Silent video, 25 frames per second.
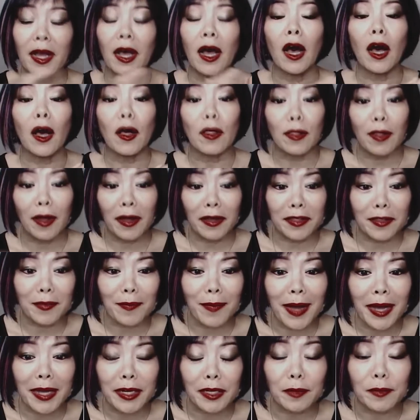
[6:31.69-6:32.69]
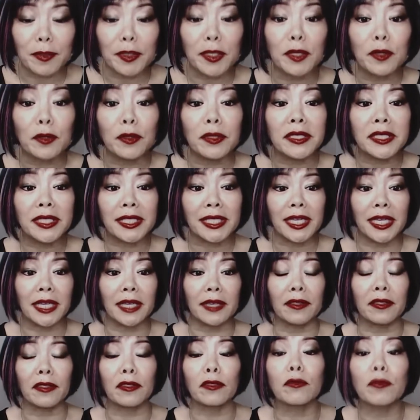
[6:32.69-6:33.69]
Along the bottom, you'll see
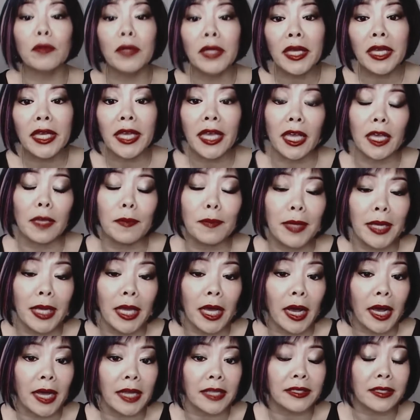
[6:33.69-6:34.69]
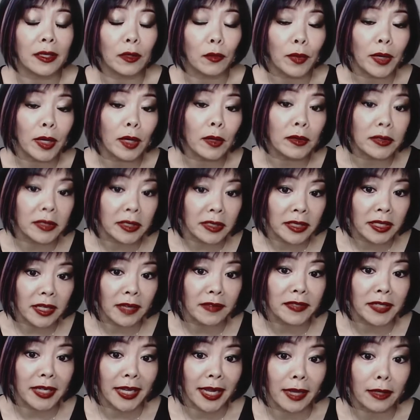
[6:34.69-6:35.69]
three KPIs that we hold
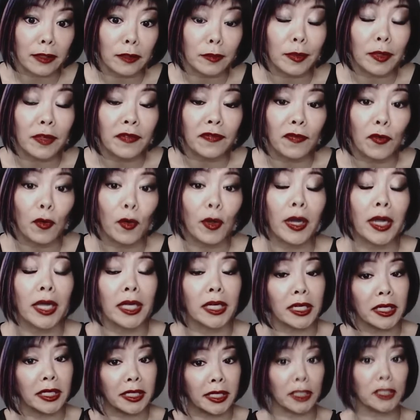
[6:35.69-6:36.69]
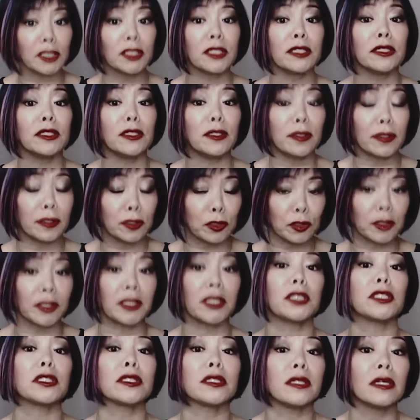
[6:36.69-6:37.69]
ourselves accountable for in addition to the
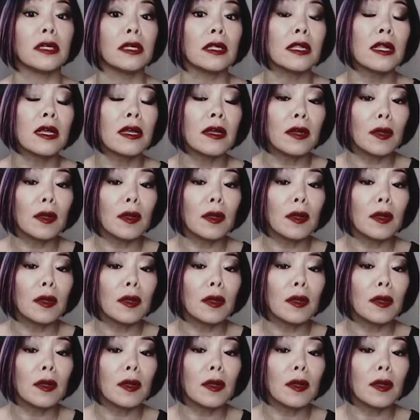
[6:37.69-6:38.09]
traditional